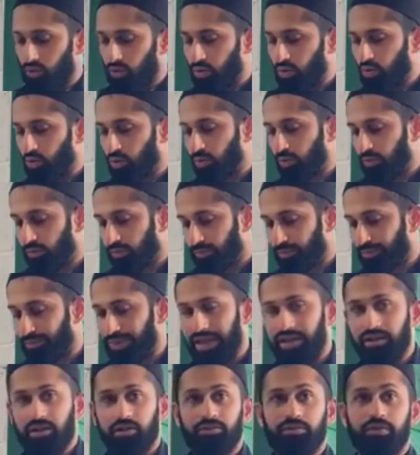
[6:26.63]
who
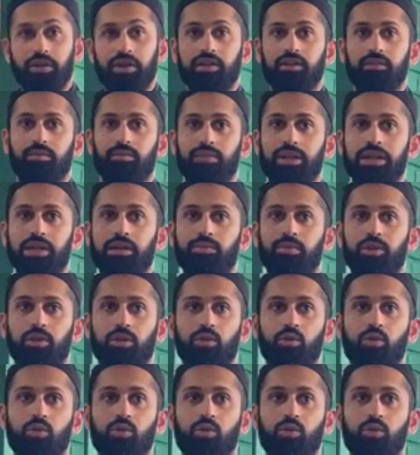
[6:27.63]
benefit people?